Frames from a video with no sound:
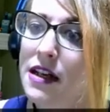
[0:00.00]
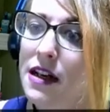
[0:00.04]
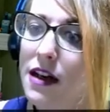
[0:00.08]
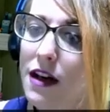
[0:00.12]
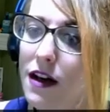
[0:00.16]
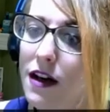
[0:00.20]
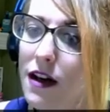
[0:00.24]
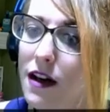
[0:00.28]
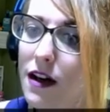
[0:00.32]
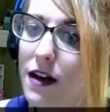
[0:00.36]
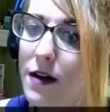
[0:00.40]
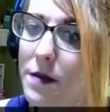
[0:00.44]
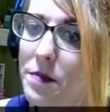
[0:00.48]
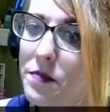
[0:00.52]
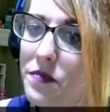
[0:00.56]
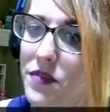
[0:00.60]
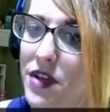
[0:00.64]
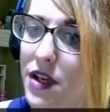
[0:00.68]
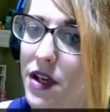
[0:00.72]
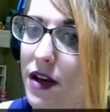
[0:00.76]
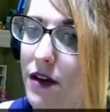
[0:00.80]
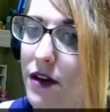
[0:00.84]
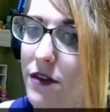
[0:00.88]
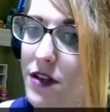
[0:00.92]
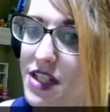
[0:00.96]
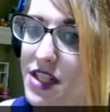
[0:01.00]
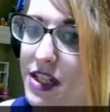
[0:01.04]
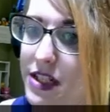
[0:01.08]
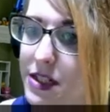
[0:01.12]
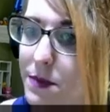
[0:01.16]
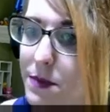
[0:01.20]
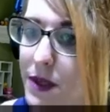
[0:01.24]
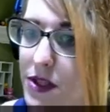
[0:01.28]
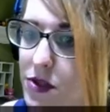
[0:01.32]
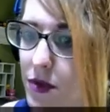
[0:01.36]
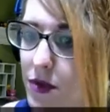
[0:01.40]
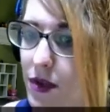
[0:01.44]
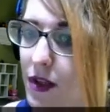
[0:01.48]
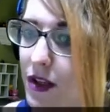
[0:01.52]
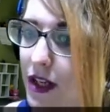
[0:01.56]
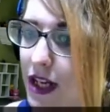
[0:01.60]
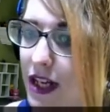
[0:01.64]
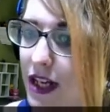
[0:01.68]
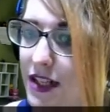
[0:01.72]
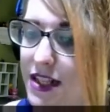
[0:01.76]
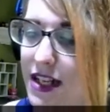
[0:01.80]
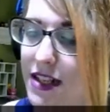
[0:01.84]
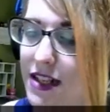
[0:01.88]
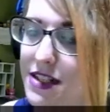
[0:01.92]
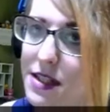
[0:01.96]
ever since Buzzwole
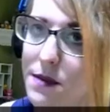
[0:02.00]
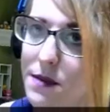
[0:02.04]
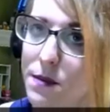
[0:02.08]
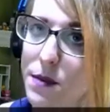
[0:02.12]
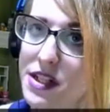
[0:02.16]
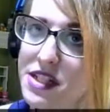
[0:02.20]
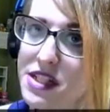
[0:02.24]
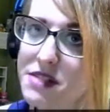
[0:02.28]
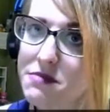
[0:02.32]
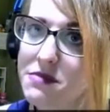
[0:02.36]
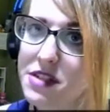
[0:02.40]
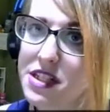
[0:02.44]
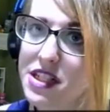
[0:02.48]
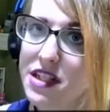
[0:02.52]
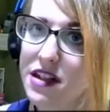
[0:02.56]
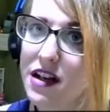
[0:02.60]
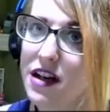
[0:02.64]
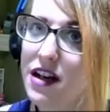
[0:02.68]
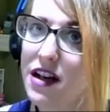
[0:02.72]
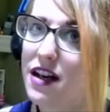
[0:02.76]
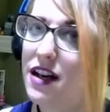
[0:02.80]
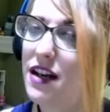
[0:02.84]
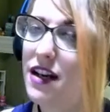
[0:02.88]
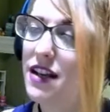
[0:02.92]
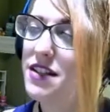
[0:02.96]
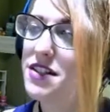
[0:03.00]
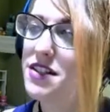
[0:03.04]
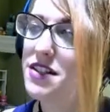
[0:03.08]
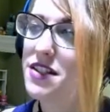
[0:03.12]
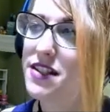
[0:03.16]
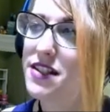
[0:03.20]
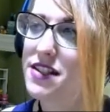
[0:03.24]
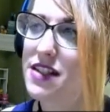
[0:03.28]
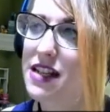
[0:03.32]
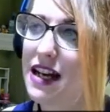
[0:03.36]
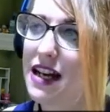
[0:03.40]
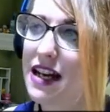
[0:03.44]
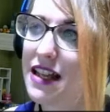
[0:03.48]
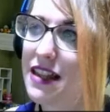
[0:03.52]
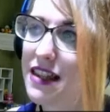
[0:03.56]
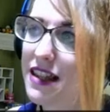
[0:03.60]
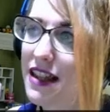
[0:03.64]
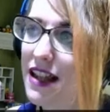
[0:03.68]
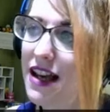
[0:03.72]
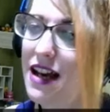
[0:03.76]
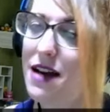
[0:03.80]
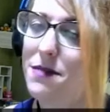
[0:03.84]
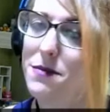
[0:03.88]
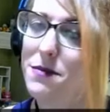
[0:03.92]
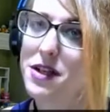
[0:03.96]
got DNC Prism Star, it's just gotten
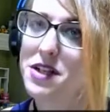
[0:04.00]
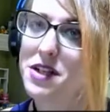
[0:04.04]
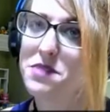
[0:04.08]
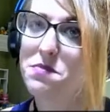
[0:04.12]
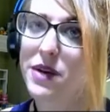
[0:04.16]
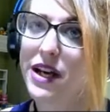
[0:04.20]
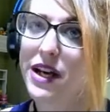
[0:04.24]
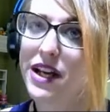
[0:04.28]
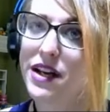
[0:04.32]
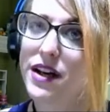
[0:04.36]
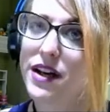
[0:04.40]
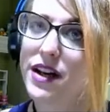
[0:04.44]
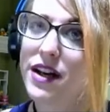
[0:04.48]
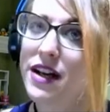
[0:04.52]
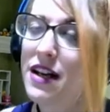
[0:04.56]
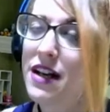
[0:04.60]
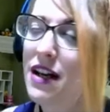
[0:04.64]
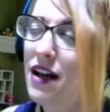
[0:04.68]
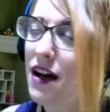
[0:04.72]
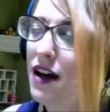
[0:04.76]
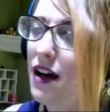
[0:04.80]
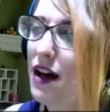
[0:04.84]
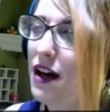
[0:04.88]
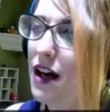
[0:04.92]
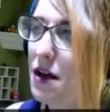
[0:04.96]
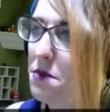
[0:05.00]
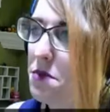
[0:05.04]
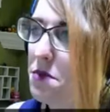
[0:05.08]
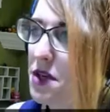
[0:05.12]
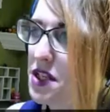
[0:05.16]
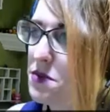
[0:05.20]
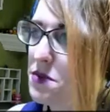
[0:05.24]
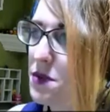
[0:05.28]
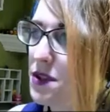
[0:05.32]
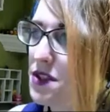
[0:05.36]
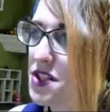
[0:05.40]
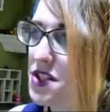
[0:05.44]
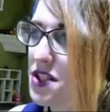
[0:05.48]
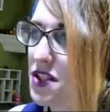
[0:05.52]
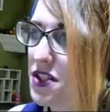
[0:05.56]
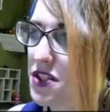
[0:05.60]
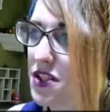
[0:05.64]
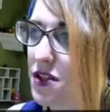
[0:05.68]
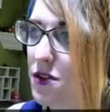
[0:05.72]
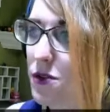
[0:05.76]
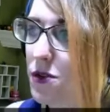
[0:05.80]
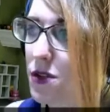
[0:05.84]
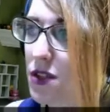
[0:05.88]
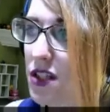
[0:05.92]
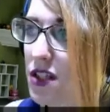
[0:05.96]
that much better. Buzzwole is just
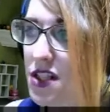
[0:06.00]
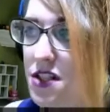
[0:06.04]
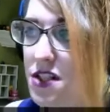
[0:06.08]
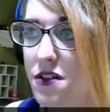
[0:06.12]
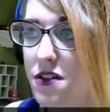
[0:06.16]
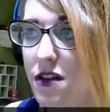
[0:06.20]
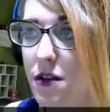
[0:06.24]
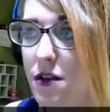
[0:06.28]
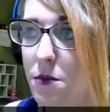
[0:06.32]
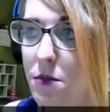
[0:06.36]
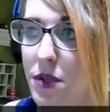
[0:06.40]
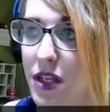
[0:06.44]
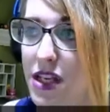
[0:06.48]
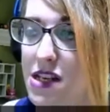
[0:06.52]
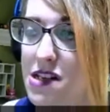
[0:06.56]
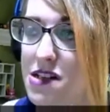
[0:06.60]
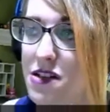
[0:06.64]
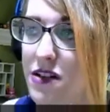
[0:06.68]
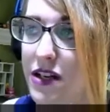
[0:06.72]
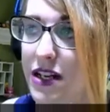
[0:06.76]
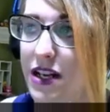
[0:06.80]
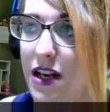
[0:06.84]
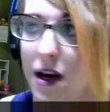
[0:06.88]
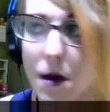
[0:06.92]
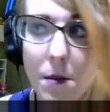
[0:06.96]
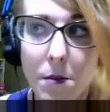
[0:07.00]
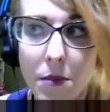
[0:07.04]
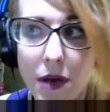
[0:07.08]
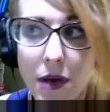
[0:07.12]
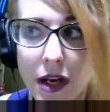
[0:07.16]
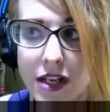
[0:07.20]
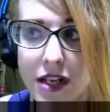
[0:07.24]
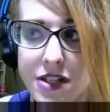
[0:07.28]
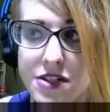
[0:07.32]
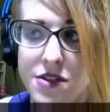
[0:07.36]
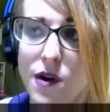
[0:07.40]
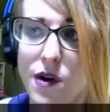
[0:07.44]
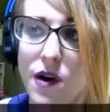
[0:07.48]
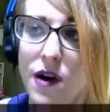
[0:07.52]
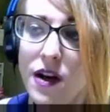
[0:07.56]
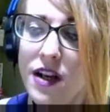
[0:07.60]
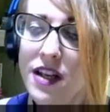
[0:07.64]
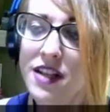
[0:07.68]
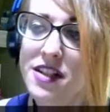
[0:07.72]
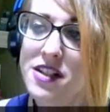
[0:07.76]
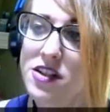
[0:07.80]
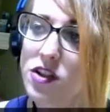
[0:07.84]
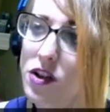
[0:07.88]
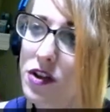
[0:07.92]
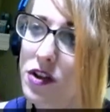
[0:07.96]
in a really strong place right now, but Zorak
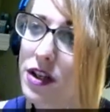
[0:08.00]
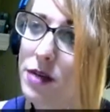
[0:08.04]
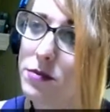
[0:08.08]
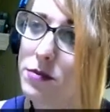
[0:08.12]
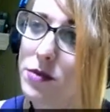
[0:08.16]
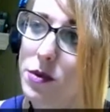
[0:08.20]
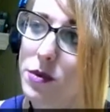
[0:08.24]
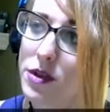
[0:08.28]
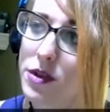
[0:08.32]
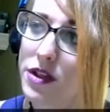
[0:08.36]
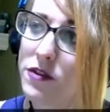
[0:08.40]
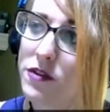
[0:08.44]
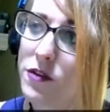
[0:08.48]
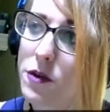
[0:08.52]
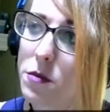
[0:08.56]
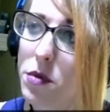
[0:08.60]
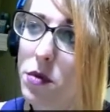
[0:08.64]
is still number 1 for